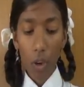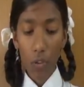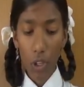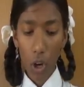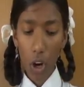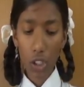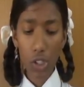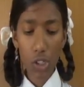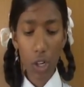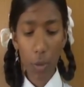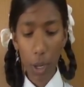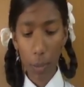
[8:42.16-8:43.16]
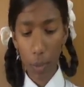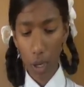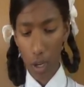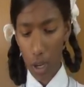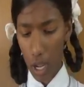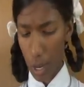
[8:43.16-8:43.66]
We ought to
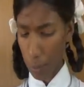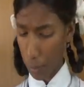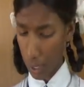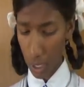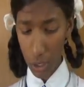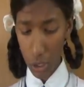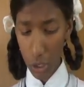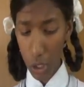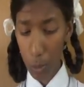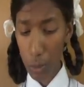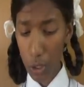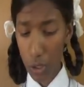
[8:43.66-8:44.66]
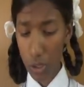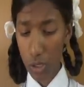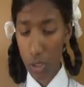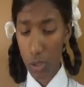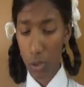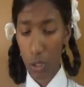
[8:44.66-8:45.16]
remember and pay
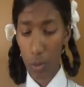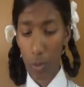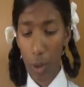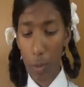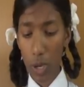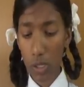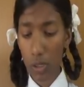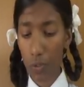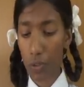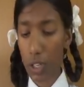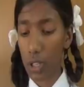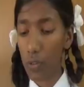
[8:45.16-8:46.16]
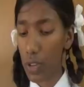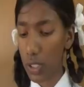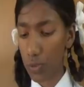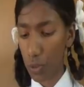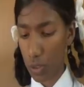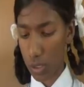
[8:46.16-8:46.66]
tributes to the members of our
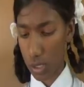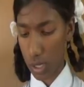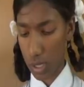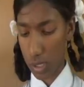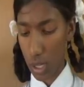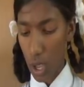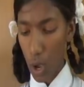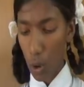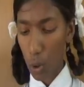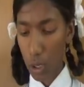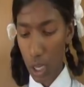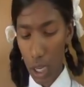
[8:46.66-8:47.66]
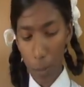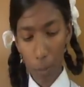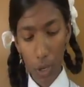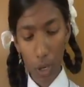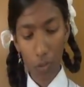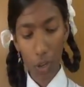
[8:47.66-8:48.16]
defense forces who
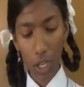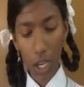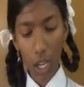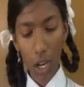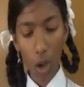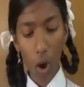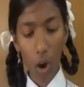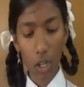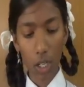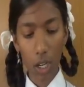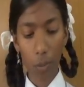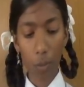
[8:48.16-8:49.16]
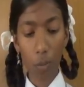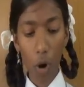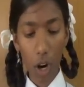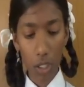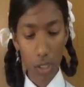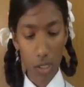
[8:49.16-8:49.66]
keep a vigil on our
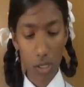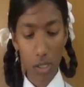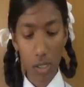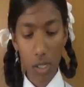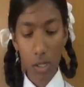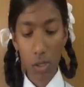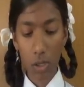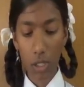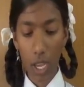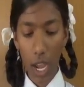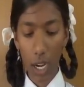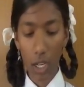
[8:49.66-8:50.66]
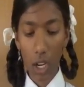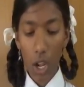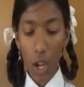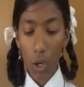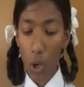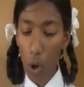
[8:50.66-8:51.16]
borders so that
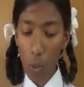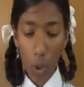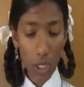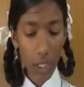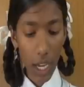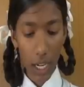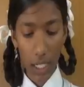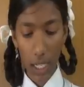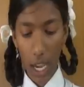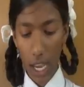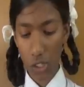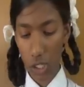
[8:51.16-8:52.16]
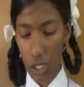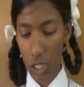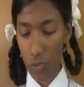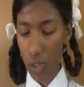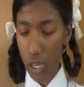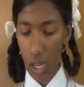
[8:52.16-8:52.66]
no one can cast an
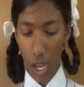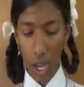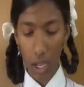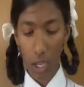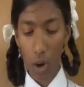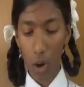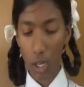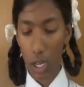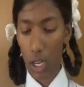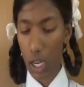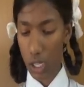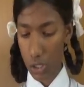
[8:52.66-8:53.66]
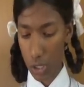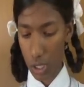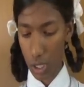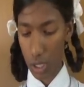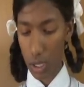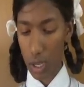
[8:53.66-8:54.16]
evil eye on our country.